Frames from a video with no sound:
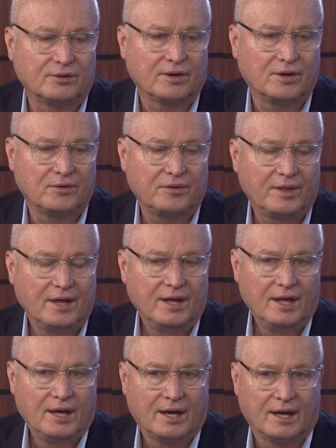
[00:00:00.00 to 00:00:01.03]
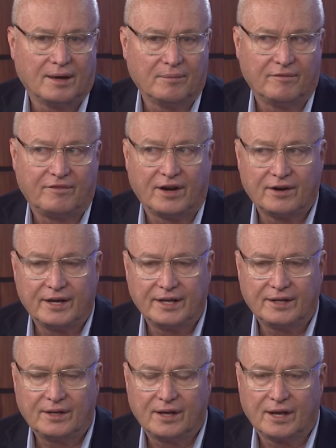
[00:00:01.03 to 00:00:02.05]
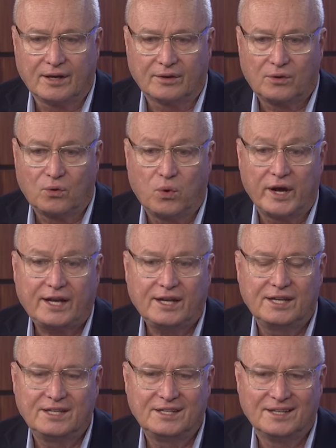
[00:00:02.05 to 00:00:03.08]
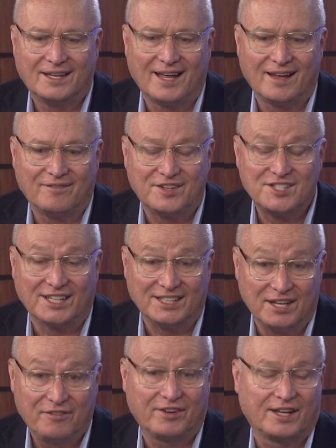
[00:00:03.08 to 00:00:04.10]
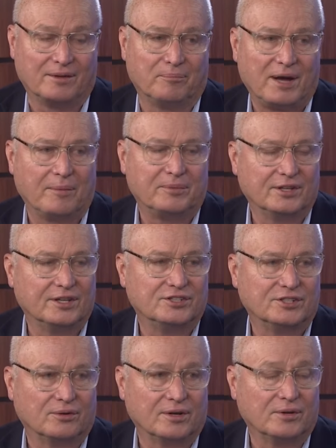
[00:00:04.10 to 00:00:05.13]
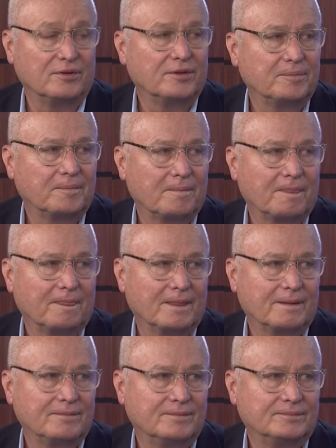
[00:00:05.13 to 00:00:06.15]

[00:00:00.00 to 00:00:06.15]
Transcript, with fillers: growth, very quick and significant population growth. Sure, and it's like the